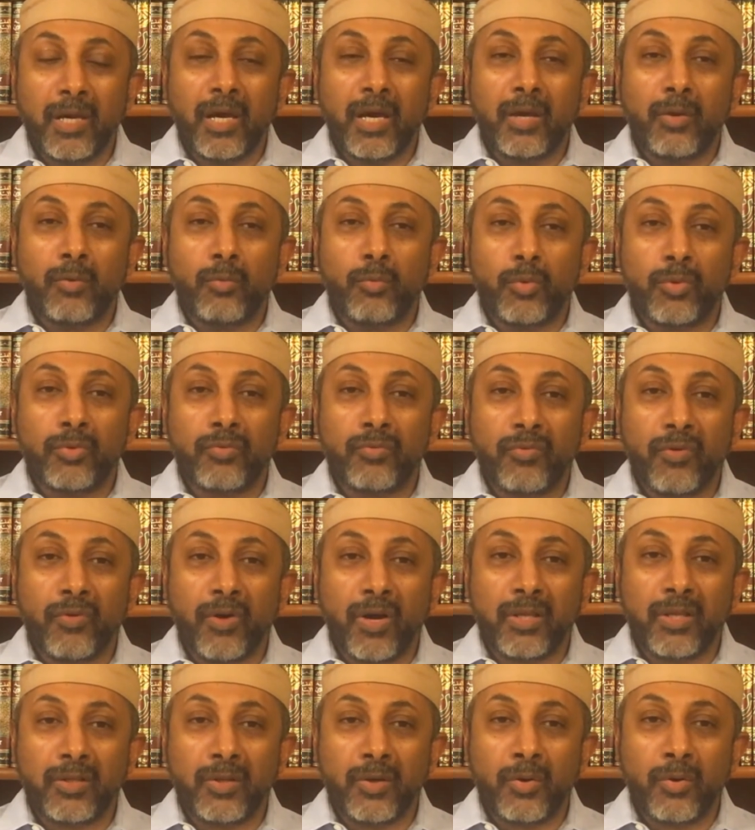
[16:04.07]
and would
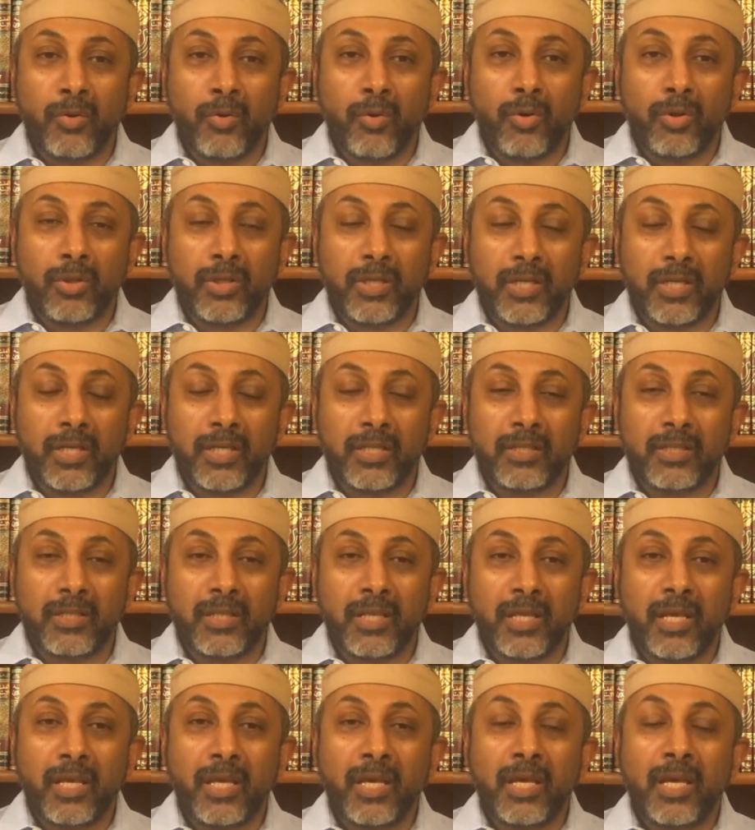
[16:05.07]
find a hole in it
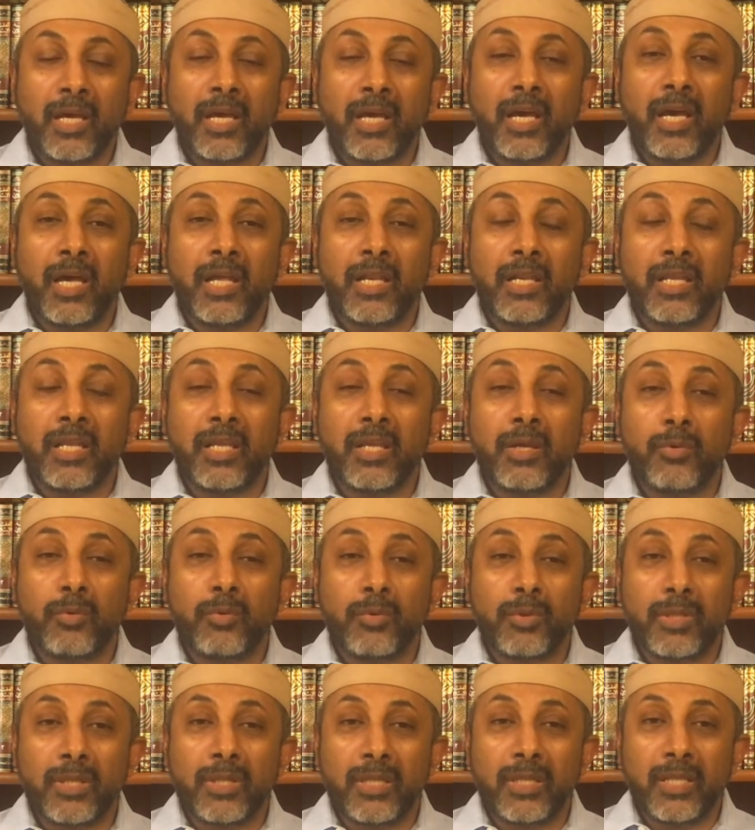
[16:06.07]
and he
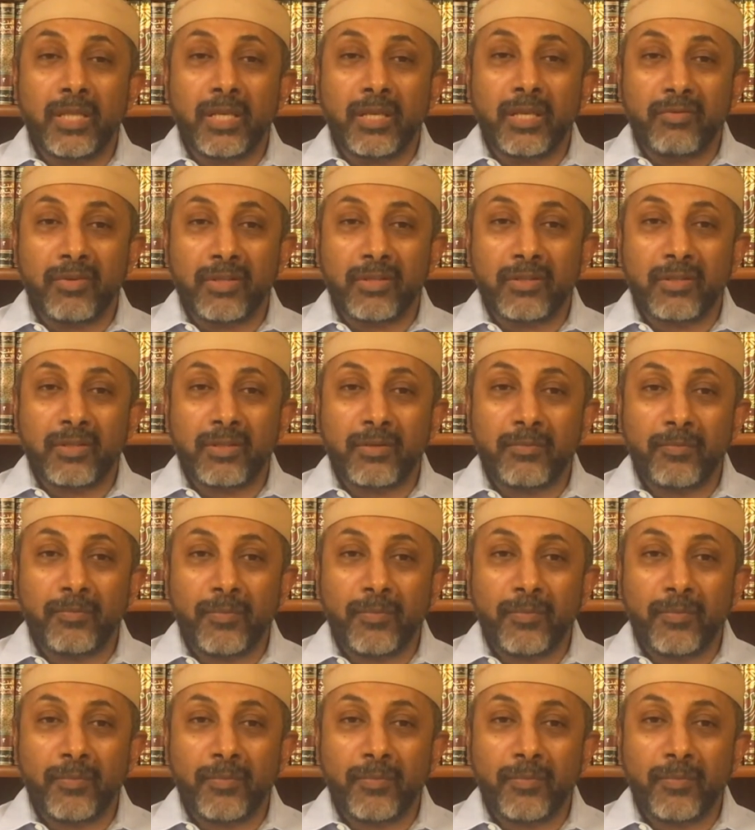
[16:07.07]
would leave it.